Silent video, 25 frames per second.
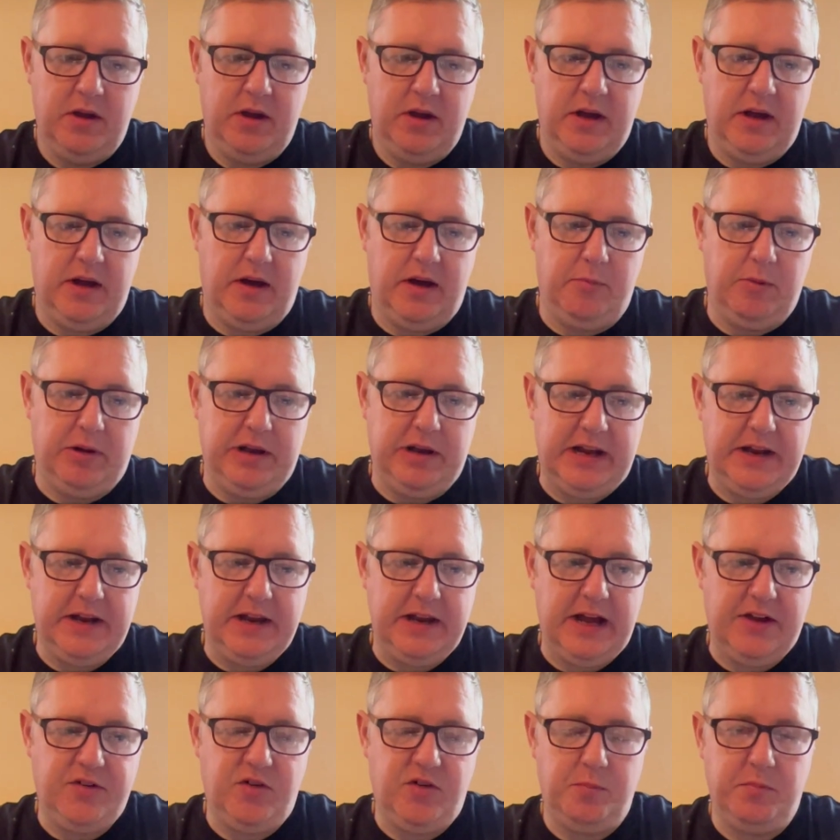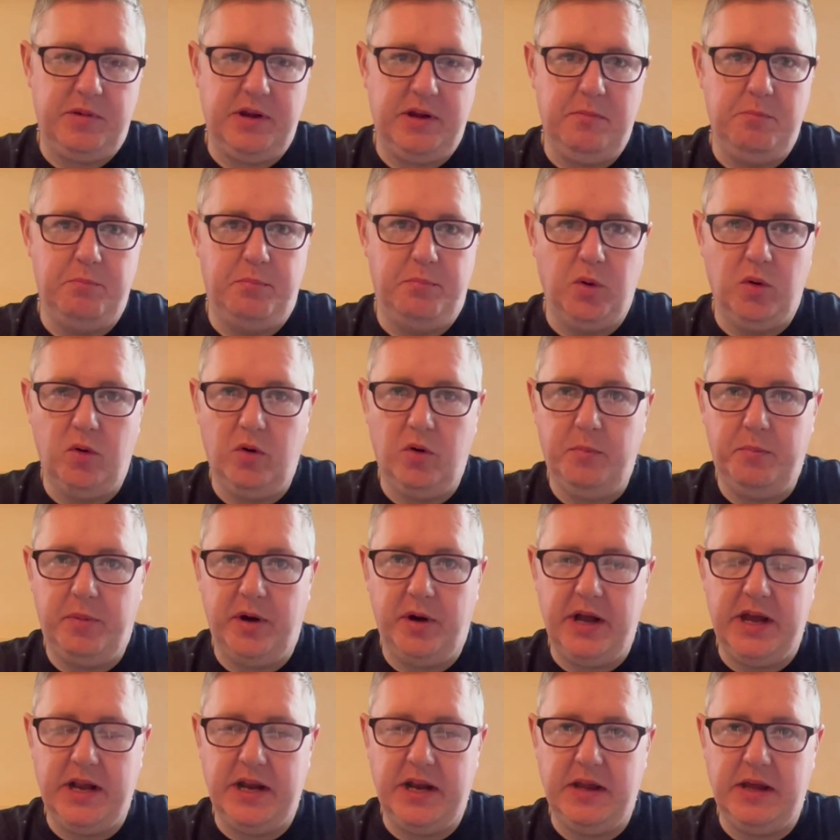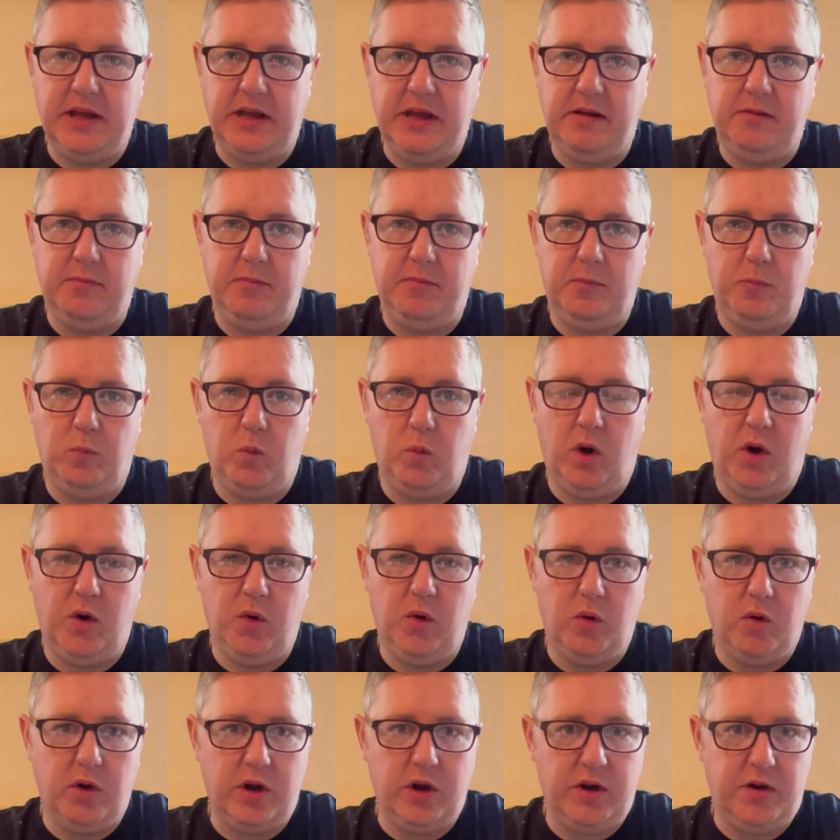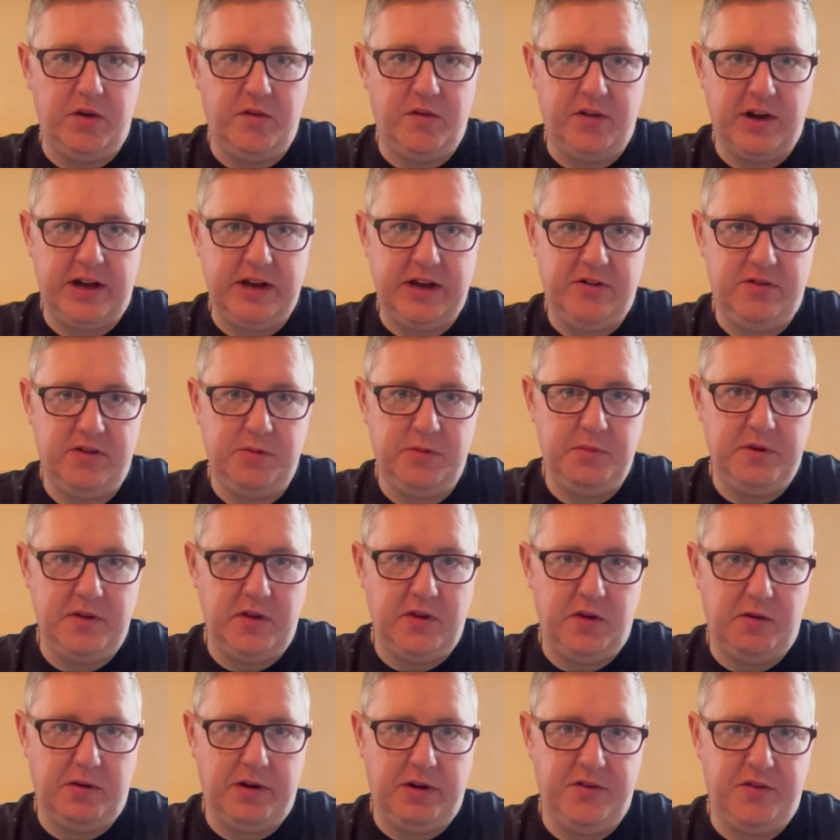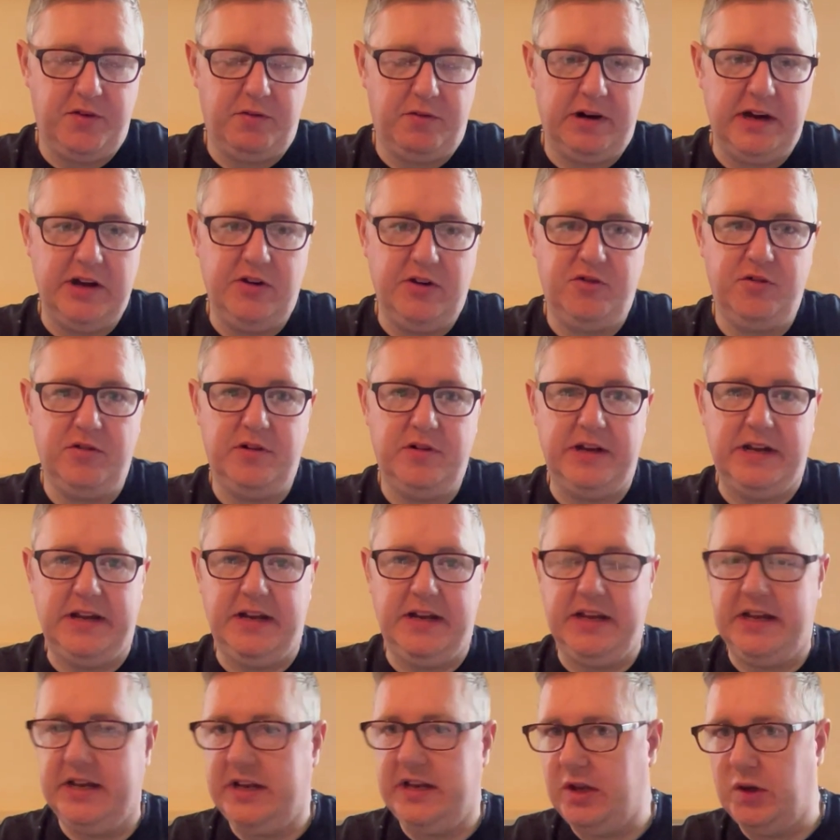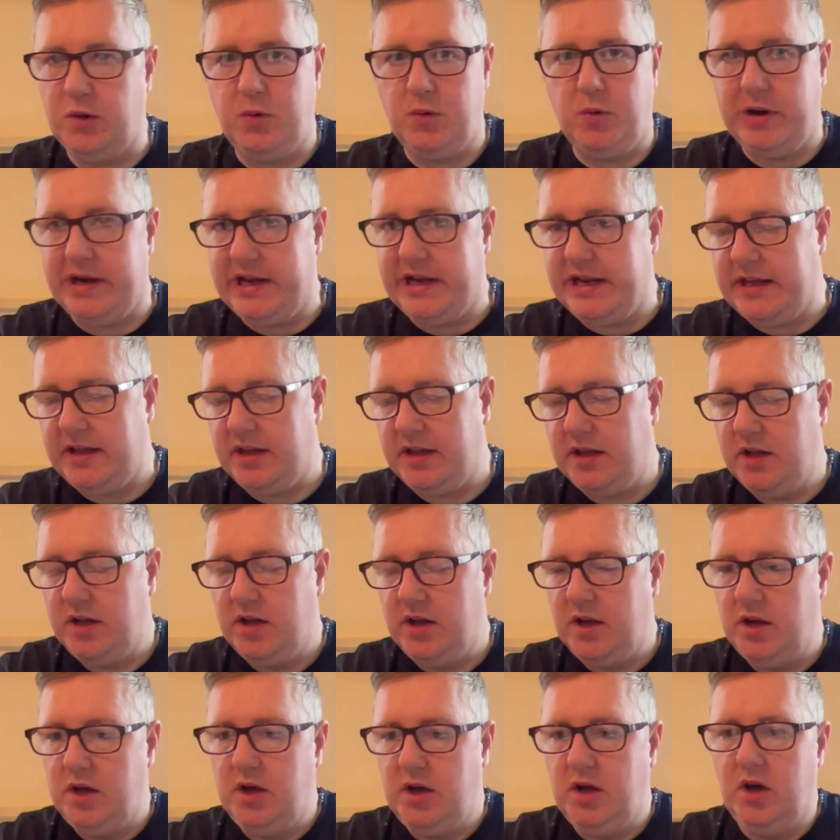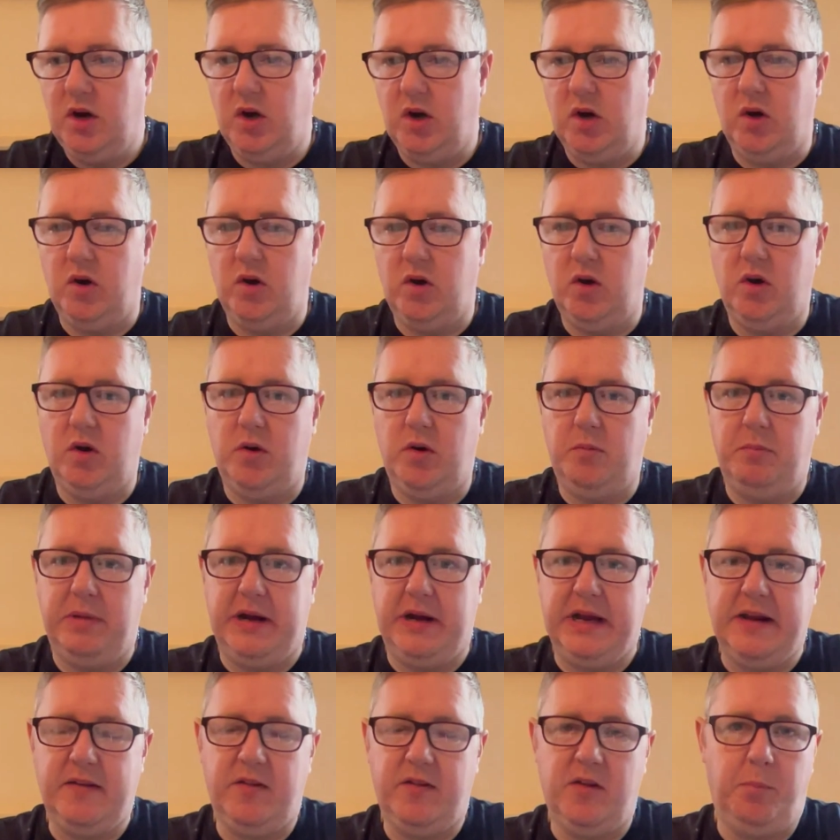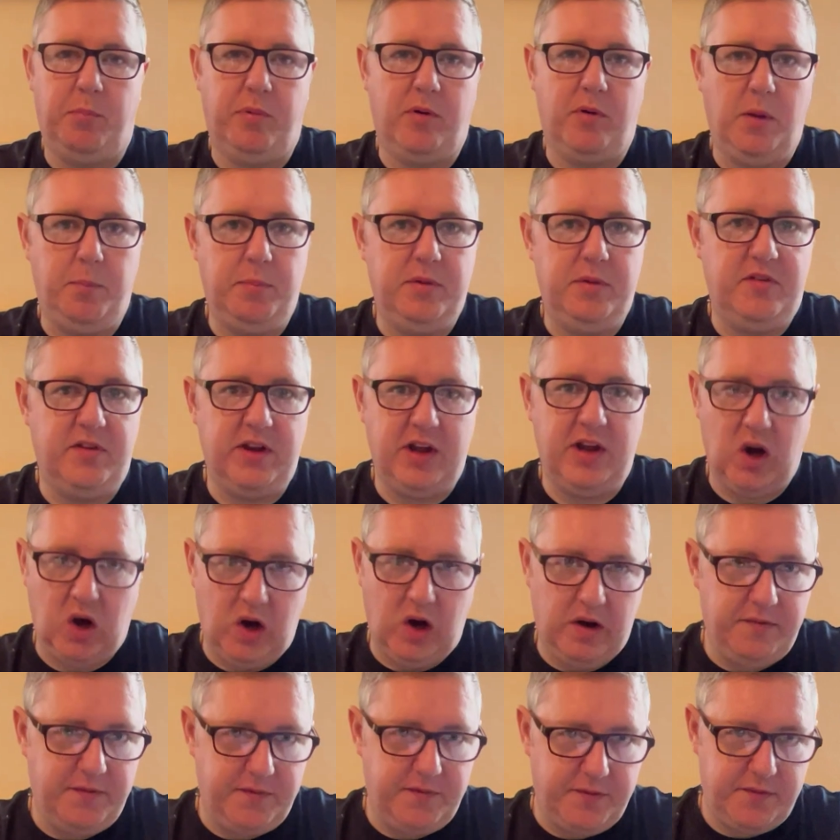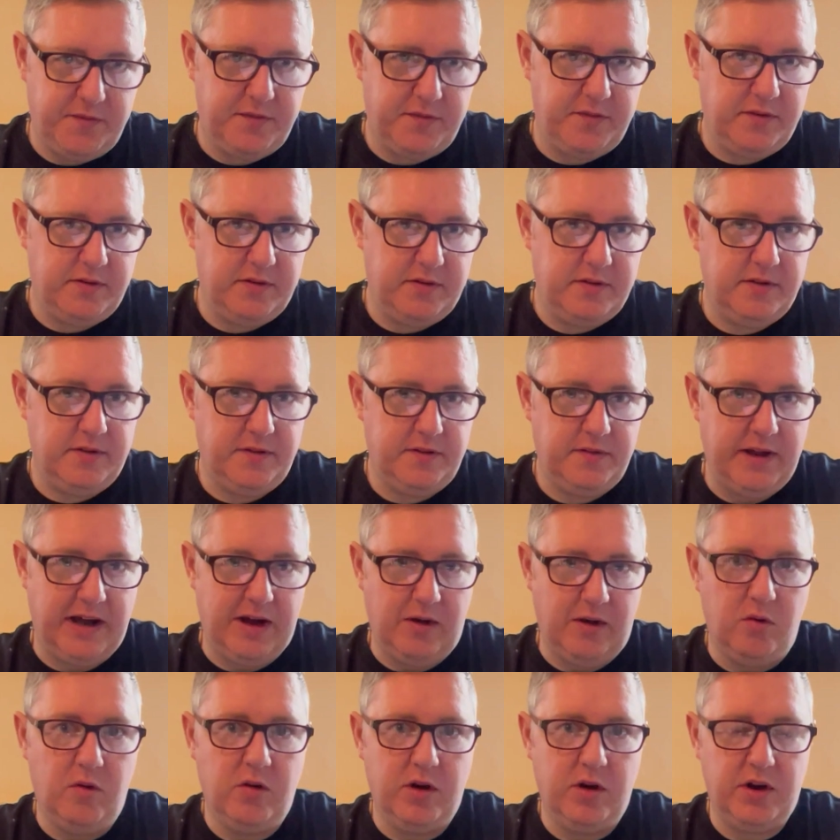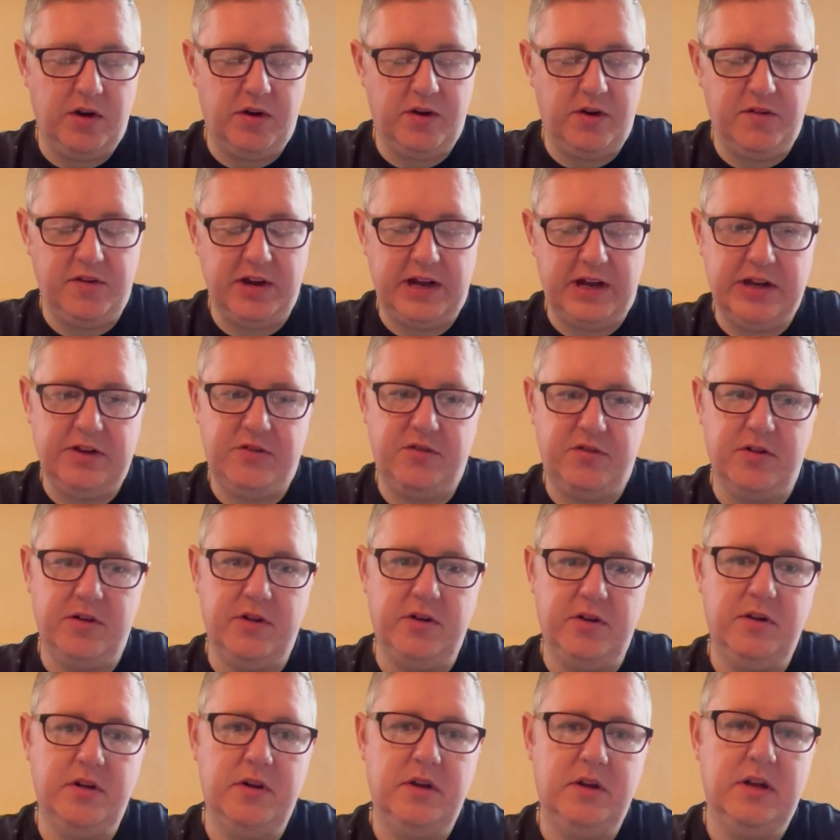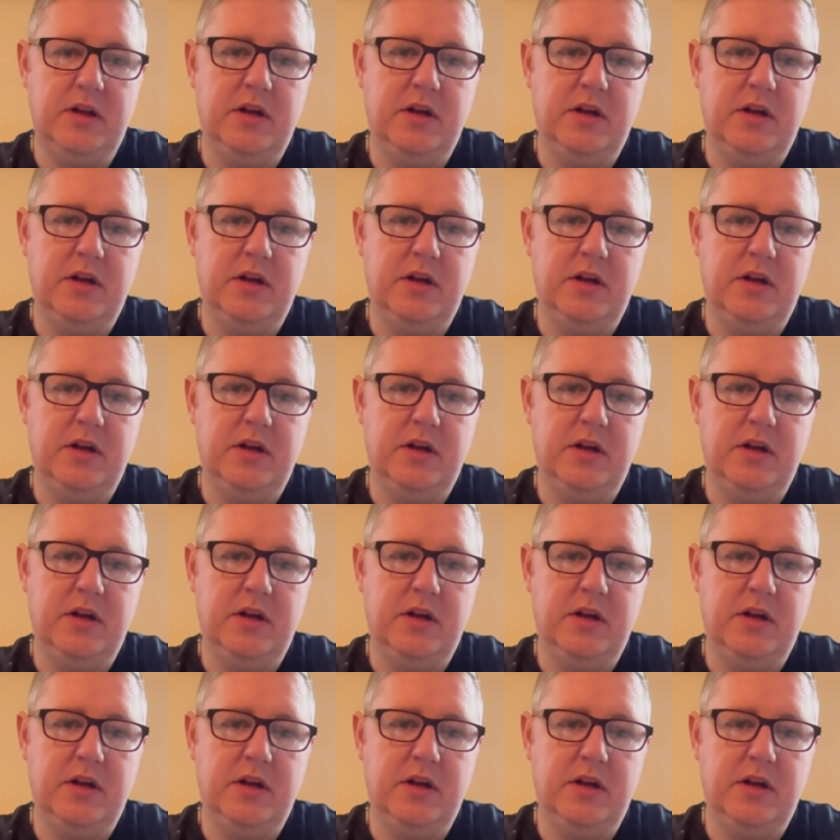I'm glad it hasn't been bought by any one organization within the restoration and hidden away or made the property of that organization.